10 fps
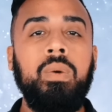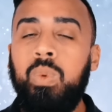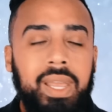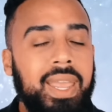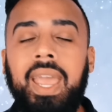
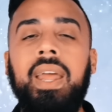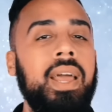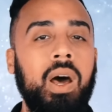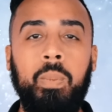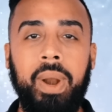we can't
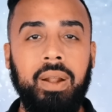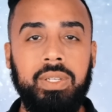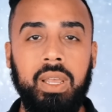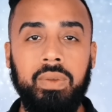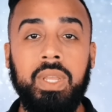help
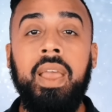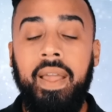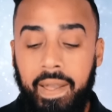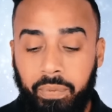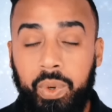ourselves.
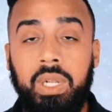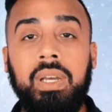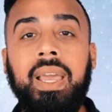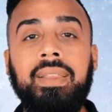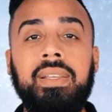If we
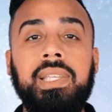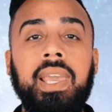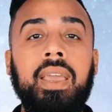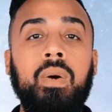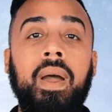look at the
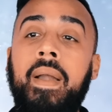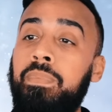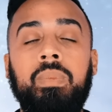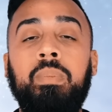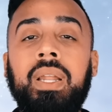scale
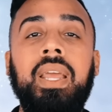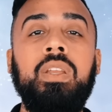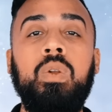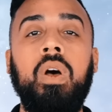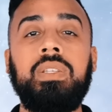and Monday
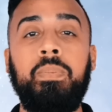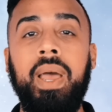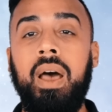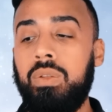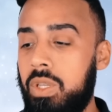you lost a
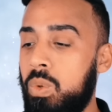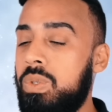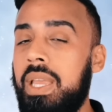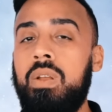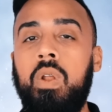pound,
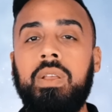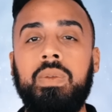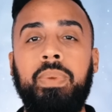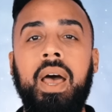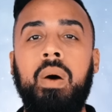Tuesday you lost
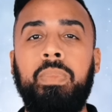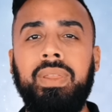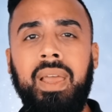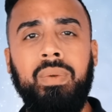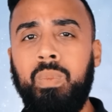a pound,
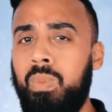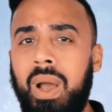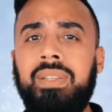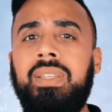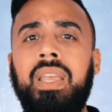but then
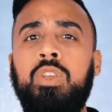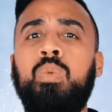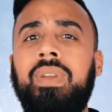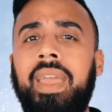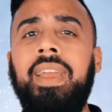Wednesday
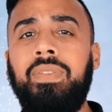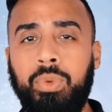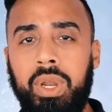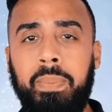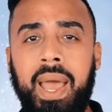you gained
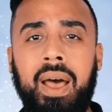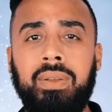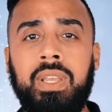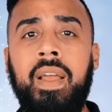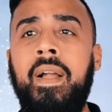3
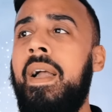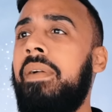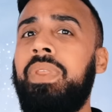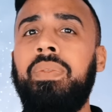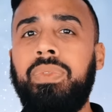pounds,
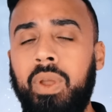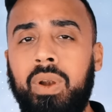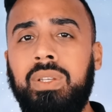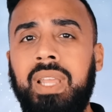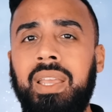and then
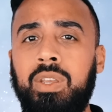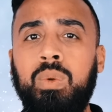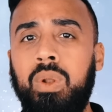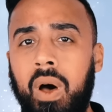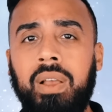Thursday
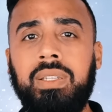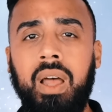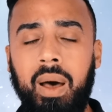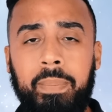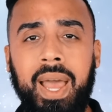you lost
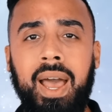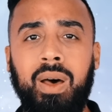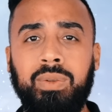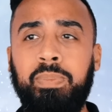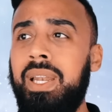a
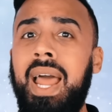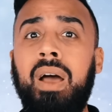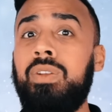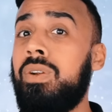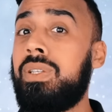pound, but
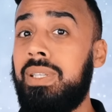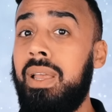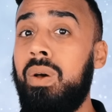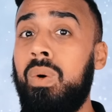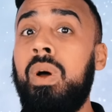now you're
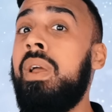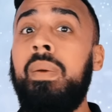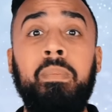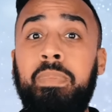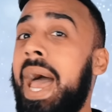still
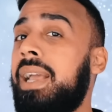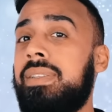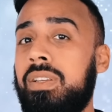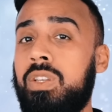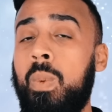back
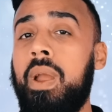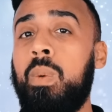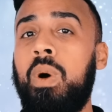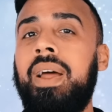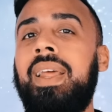to
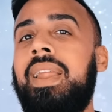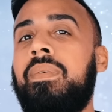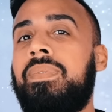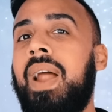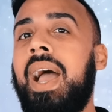square one, and
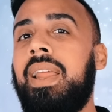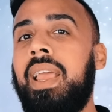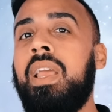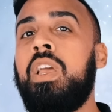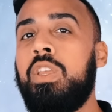then
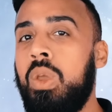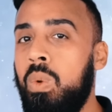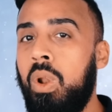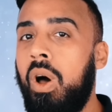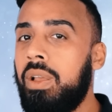Friday
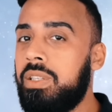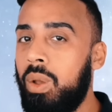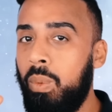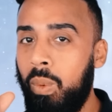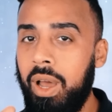you
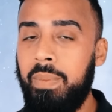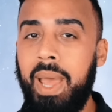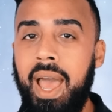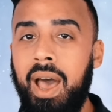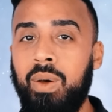lost 1
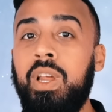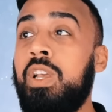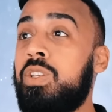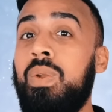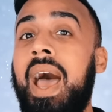pound.
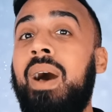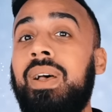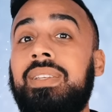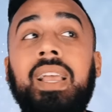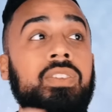So now
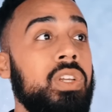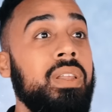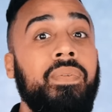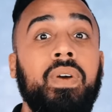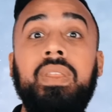
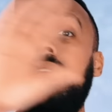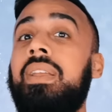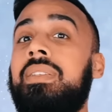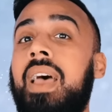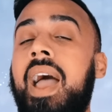essentially for the
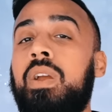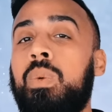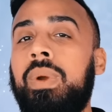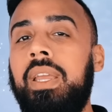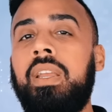entire
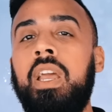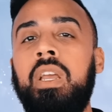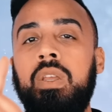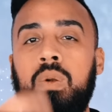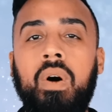week,
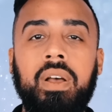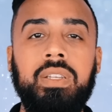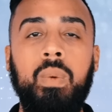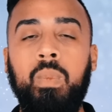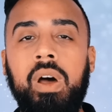you
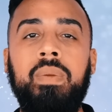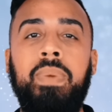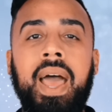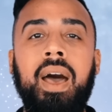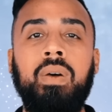lost 1
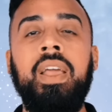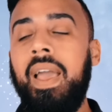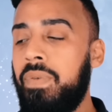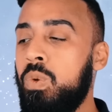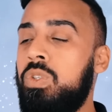pound.
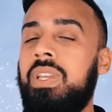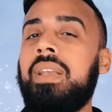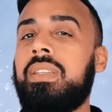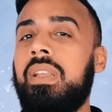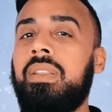If you
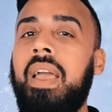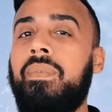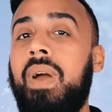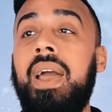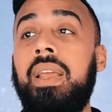just looked
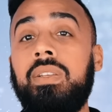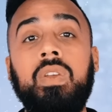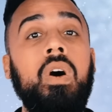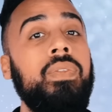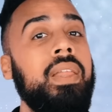at Friday and
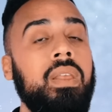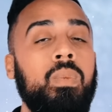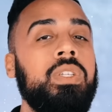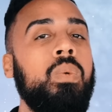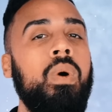saw that there
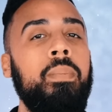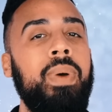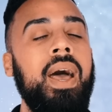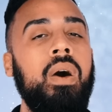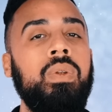was a 1
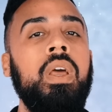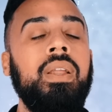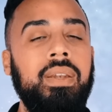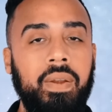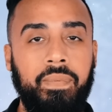pound
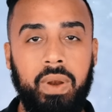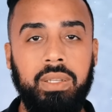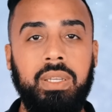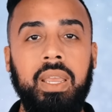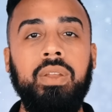
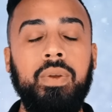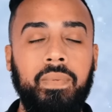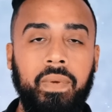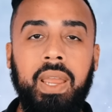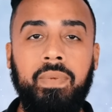difference in your
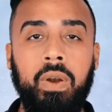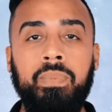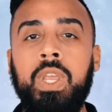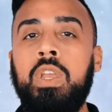favor,